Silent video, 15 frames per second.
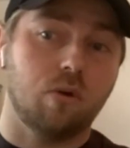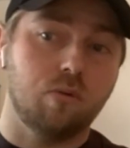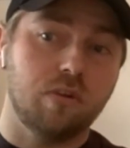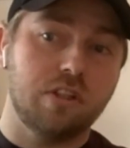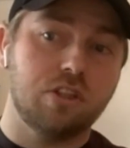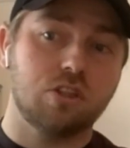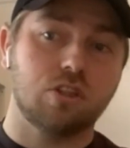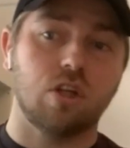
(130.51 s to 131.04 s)

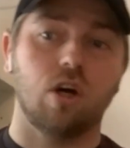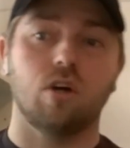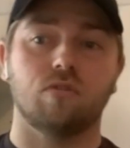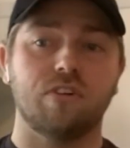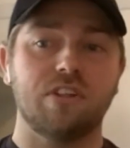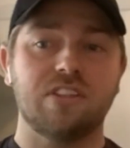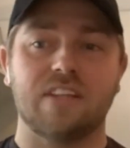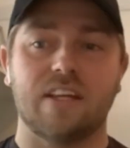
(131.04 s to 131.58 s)
only
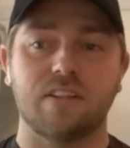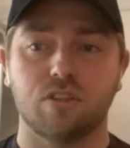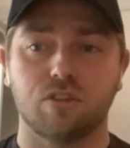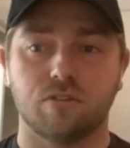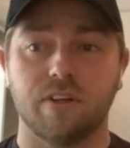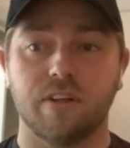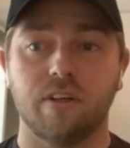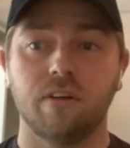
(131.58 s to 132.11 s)
start
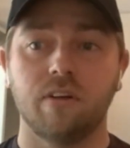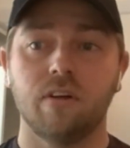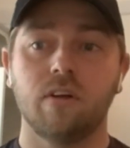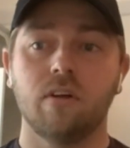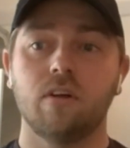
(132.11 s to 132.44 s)
recentering